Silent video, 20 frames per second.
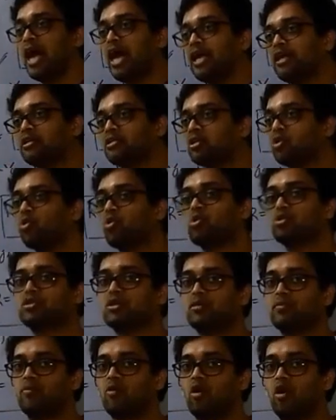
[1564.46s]
and throws
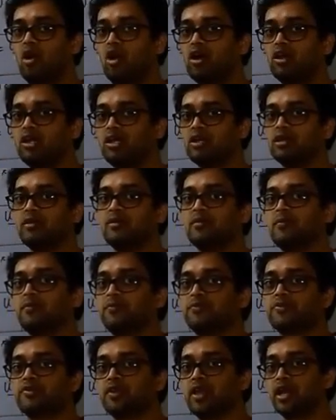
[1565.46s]
a ball,
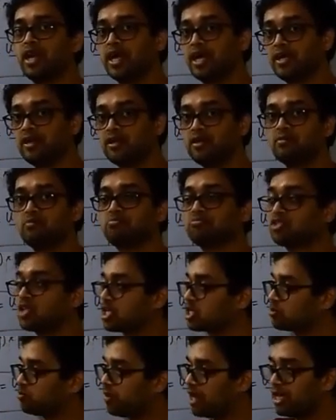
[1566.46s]
then
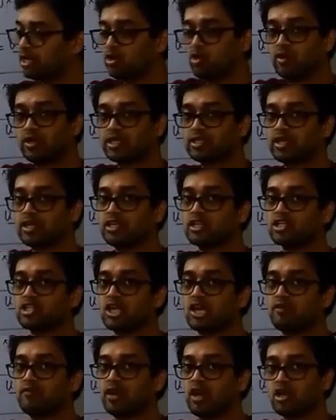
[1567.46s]
just by knowing the
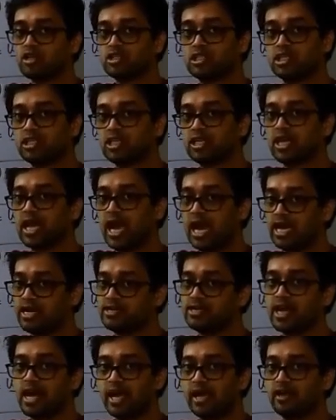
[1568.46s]
initial velocity
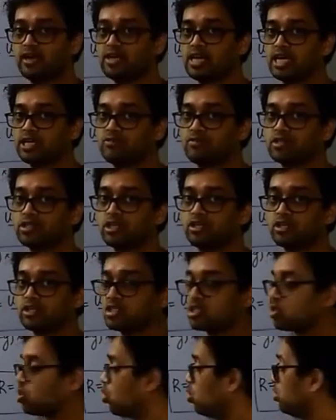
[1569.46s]
and the angle at which it
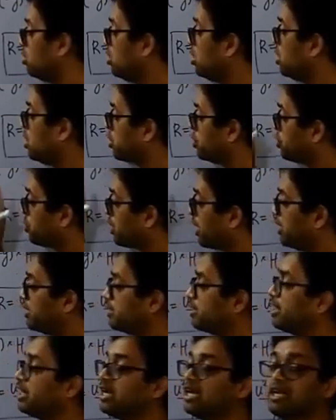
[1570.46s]
is thrown, you
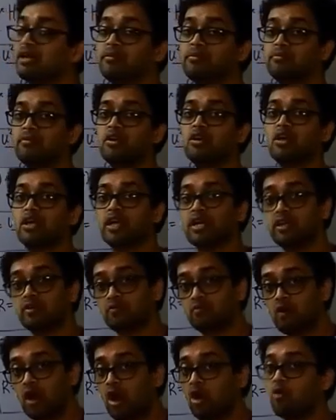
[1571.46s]
can tell him
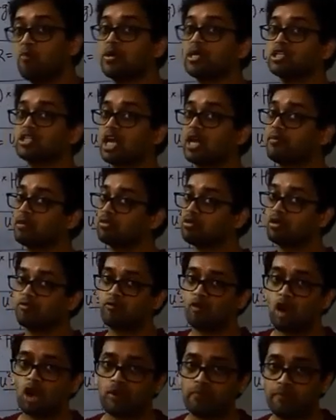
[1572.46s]
in how much time it will
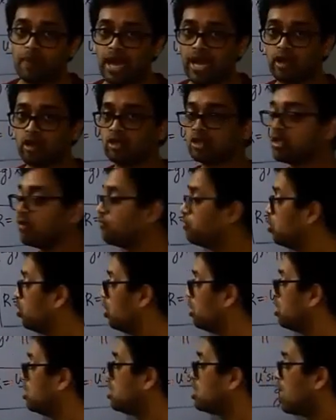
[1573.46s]
fall back on the
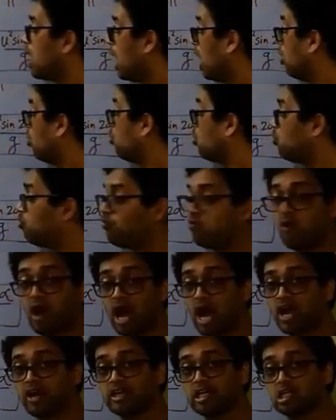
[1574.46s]
floor, how
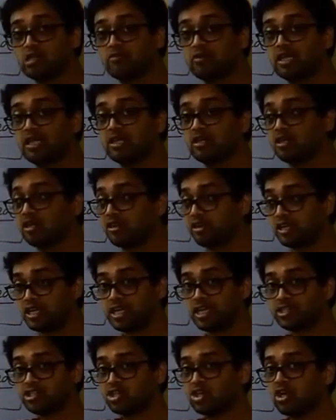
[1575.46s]
far it will
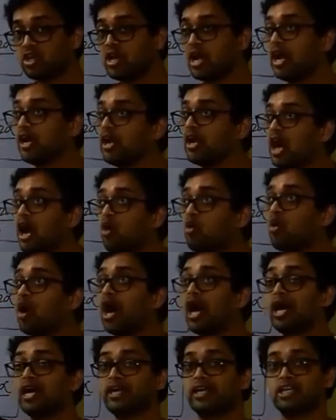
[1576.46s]
reach, and how
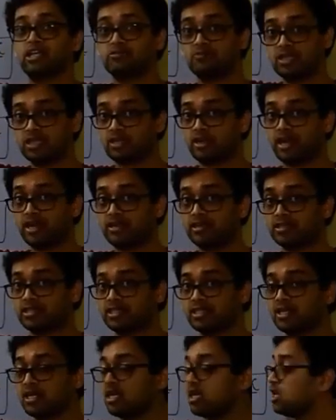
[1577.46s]
high it will
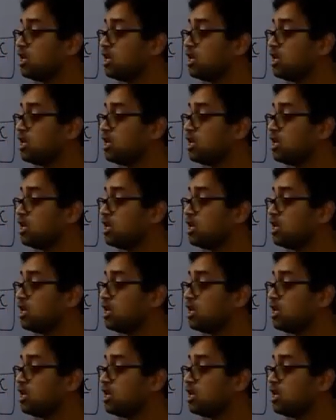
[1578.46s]
rise.